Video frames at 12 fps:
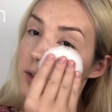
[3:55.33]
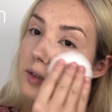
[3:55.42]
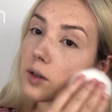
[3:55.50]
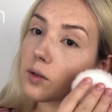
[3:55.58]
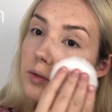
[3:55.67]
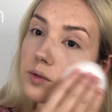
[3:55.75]

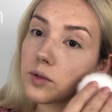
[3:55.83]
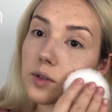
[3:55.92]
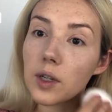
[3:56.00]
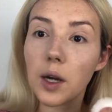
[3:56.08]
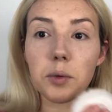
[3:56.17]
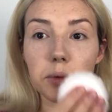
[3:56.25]
So
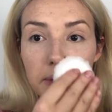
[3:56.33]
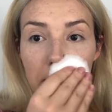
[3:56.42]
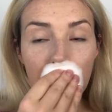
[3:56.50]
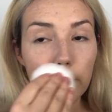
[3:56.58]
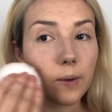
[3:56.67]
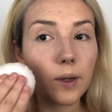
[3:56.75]
now
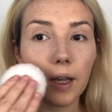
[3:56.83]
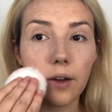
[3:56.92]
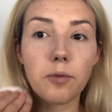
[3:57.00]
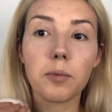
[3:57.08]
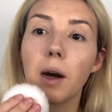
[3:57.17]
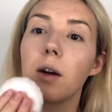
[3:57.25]
when you
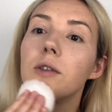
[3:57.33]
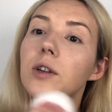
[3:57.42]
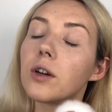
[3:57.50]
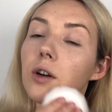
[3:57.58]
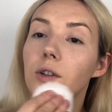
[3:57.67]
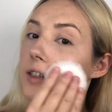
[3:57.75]
have
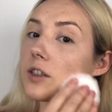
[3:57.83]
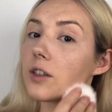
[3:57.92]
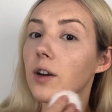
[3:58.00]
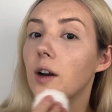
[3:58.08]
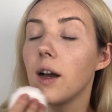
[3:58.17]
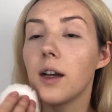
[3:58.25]
powder under
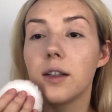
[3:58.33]
your